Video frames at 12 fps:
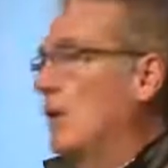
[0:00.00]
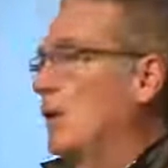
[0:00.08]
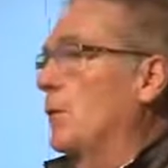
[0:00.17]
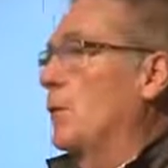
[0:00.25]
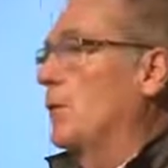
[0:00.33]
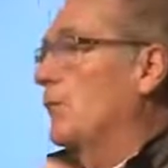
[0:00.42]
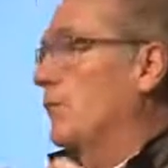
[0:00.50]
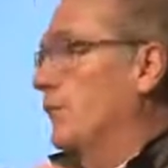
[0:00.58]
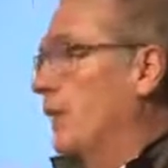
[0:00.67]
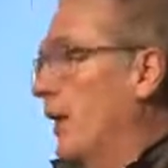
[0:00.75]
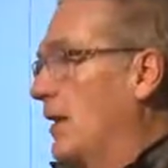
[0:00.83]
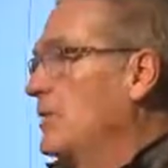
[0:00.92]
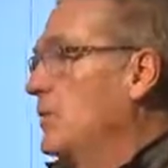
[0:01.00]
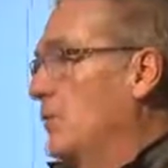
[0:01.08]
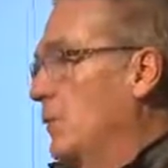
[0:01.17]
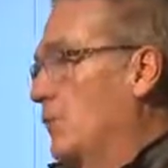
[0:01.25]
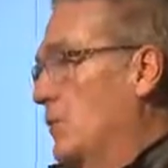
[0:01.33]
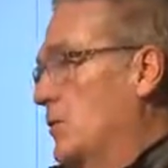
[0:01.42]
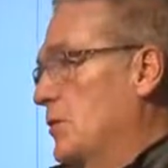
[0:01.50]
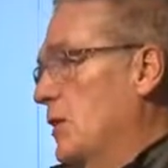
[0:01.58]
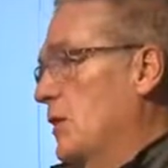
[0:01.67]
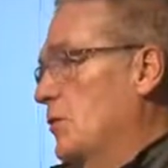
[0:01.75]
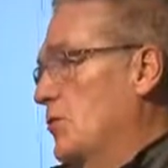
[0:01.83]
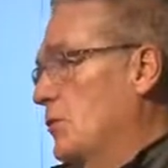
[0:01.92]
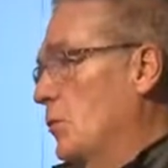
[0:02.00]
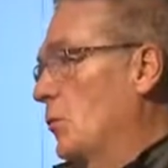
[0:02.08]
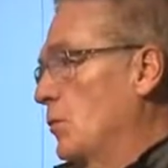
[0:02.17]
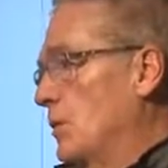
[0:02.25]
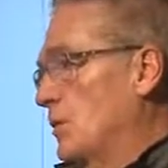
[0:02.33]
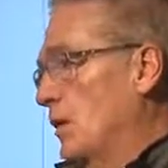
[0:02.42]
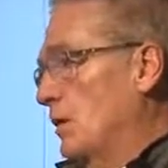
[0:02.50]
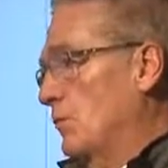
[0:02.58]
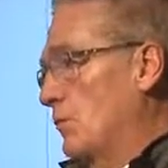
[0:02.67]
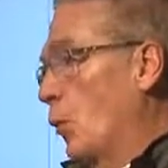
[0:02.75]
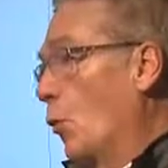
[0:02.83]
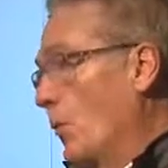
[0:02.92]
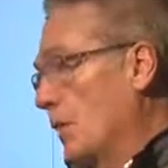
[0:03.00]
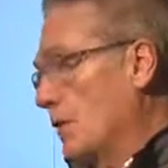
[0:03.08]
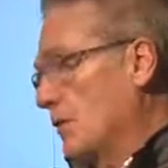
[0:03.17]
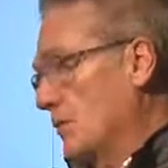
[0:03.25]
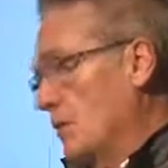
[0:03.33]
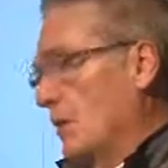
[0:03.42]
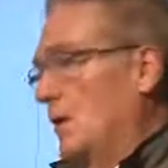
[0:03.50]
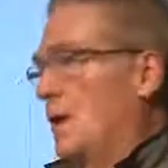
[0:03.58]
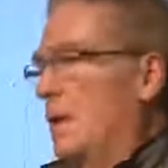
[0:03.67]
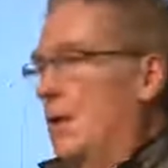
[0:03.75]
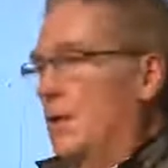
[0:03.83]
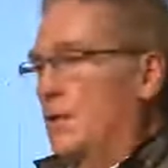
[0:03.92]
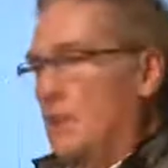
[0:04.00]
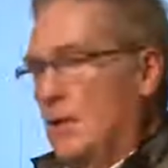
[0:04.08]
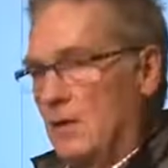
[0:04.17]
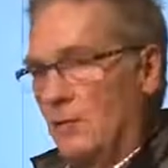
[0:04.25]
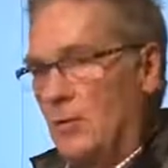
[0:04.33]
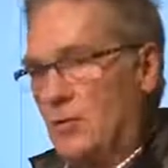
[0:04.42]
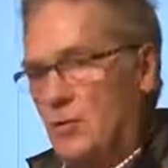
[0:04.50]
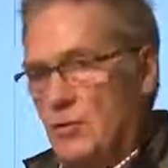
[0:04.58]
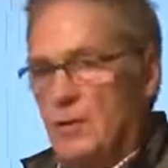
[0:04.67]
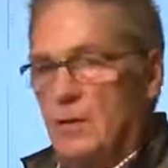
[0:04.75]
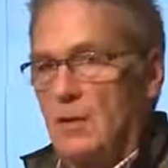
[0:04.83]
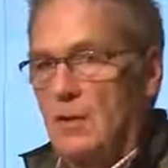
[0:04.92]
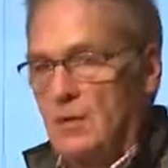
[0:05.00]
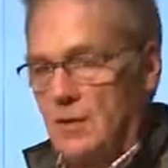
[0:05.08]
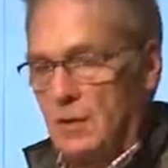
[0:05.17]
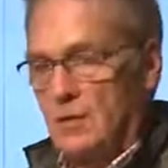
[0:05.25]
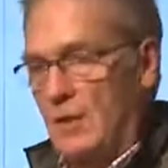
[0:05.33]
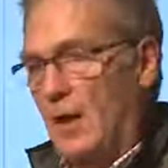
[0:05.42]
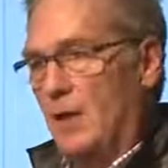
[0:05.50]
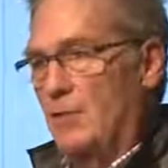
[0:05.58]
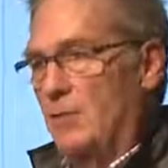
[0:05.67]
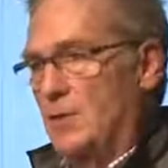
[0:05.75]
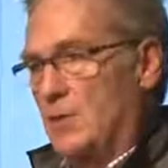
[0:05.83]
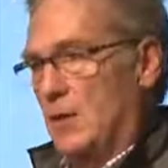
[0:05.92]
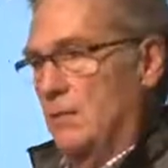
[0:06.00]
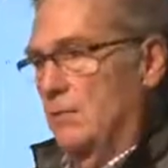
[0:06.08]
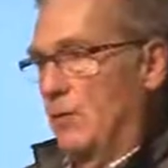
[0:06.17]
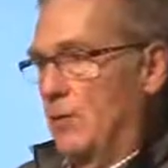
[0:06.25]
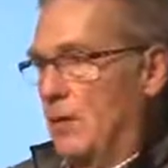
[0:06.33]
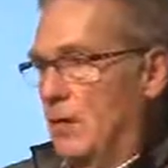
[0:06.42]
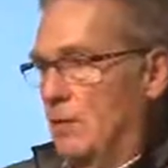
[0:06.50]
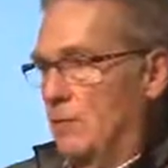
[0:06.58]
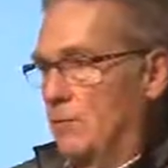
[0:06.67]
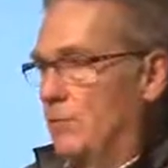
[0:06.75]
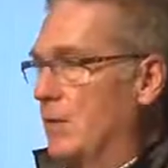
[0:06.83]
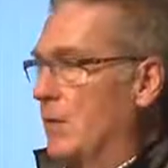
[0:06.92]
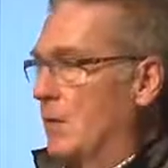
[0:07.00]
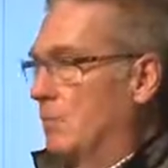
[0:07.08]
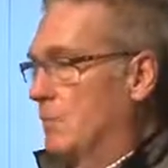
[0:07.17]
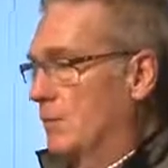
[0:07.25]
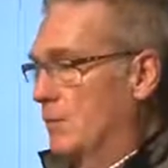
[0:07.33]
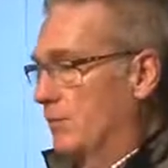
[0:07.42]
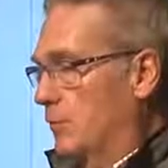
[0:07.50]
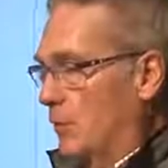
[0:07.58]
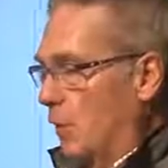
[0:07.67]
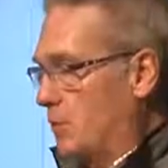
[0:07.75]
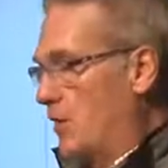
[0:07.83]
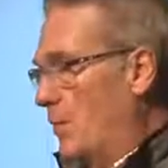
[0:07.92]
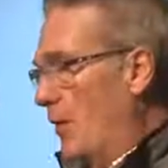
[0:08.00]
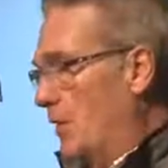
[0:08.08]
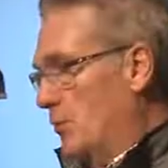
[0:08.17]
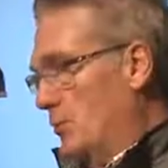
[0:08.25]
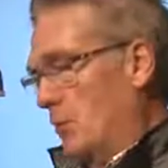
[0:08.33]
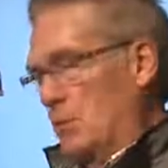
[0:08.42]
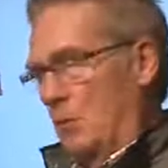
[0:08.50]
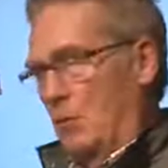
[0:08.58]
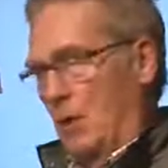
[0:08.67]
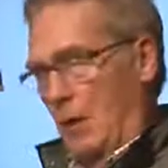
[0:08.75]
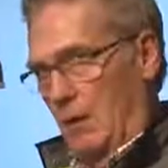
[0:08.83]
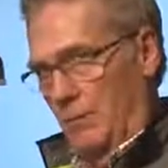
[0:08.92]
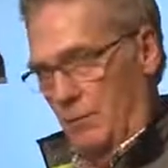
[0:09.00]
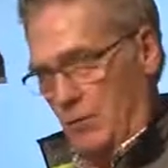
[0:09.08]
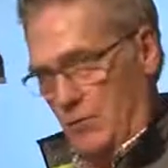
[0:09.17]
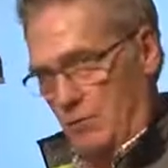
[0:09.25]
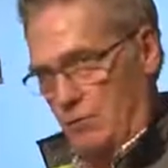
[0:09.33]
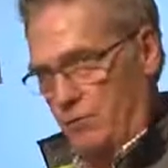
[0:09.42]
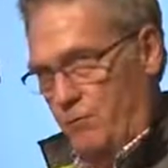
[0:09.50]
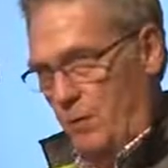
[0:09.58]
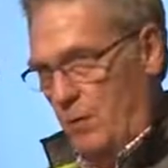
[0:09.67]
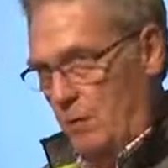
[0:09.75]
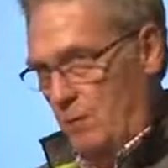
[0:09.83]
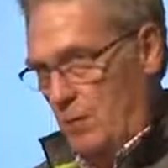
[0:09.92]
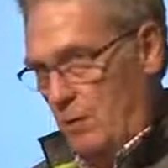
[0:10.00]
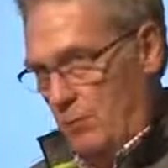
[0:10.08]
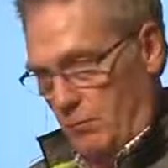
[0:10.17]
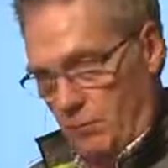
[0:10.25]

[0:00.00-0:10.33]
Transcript: anyway, ninety minute presentation to all these kind of lawmakers, at the end of which he sat down and this kind of very kind of glossy man stood up and said, well, ah, this is very, very,